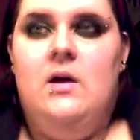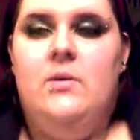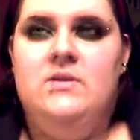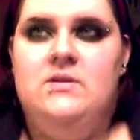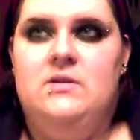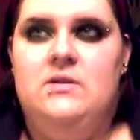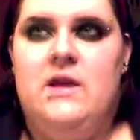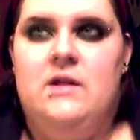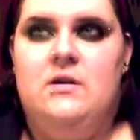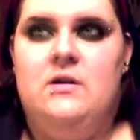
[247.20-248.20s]
it wasn't till
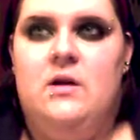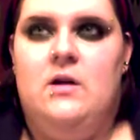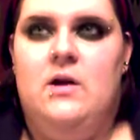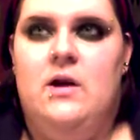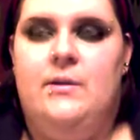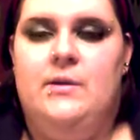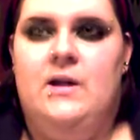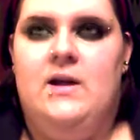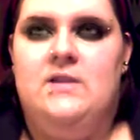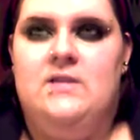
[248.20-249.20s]
later I
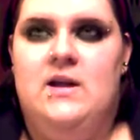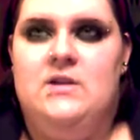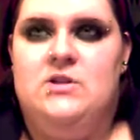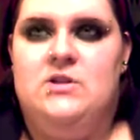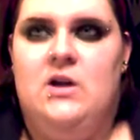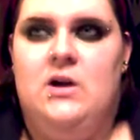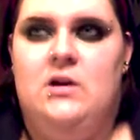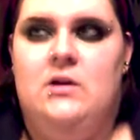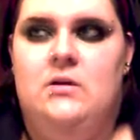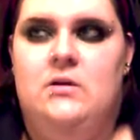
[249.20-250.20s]
realized that shock
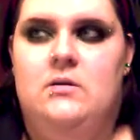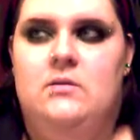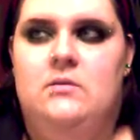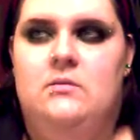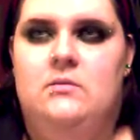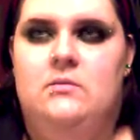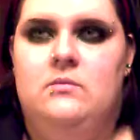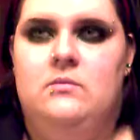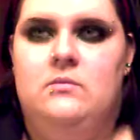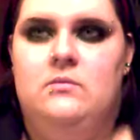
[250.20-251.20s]

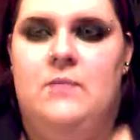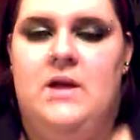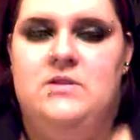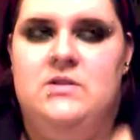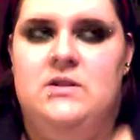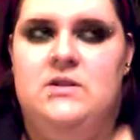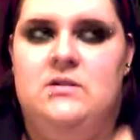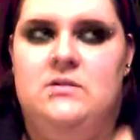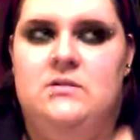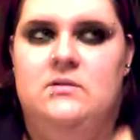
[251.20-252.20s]
magic
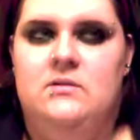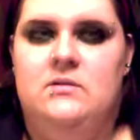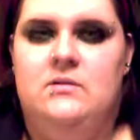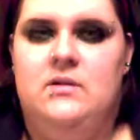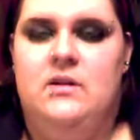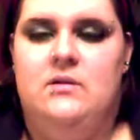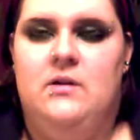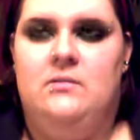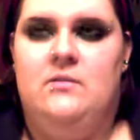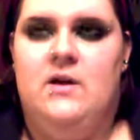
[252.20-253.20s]

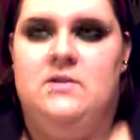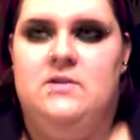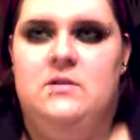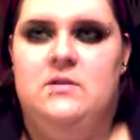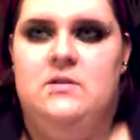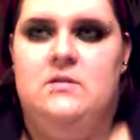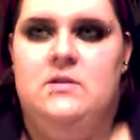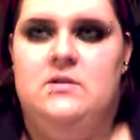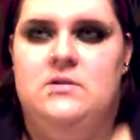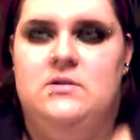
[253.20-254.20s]
killed him faster
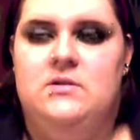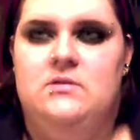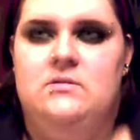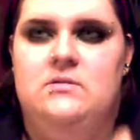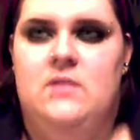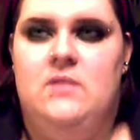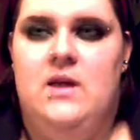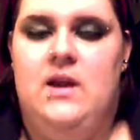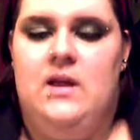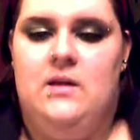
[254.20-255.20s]
than just
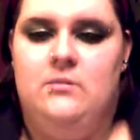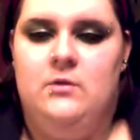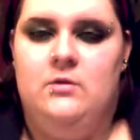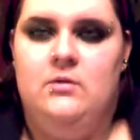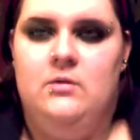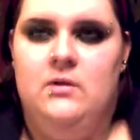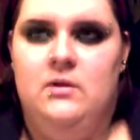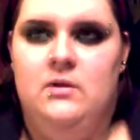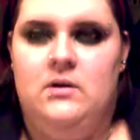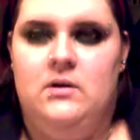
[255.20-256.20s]
hitting him with,
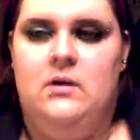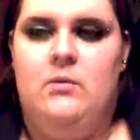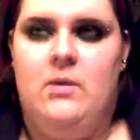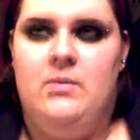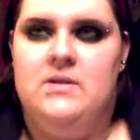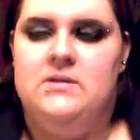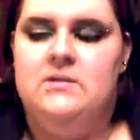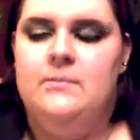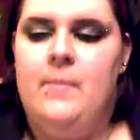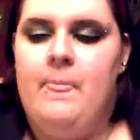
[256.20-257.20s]
you know, weapons.